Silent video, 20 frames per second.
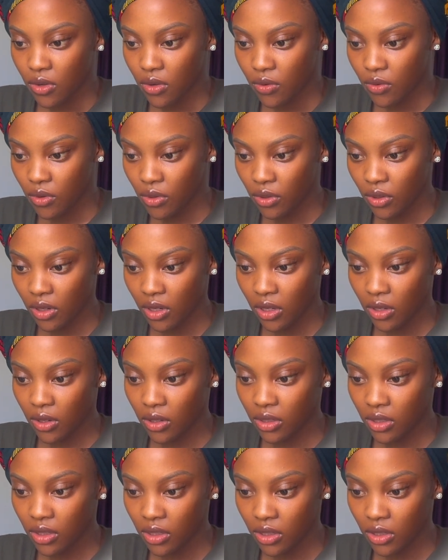Once you click
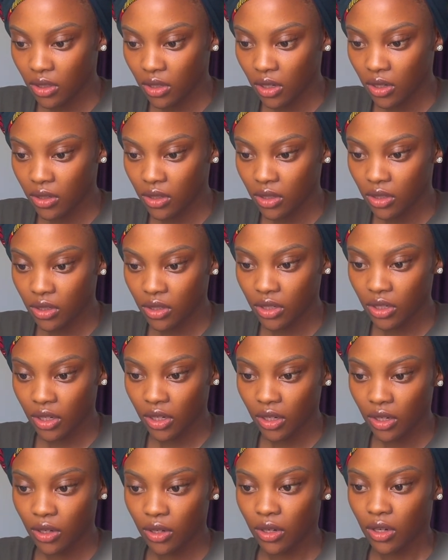on this security
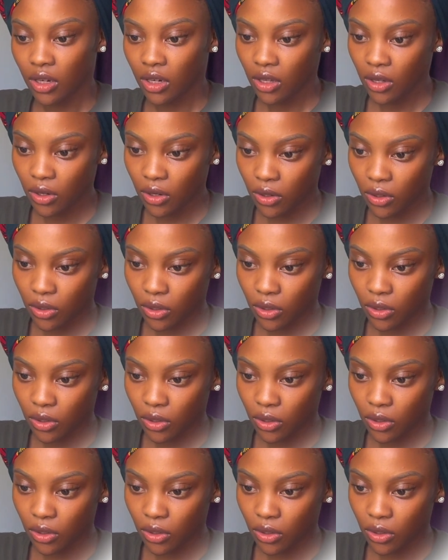check, click on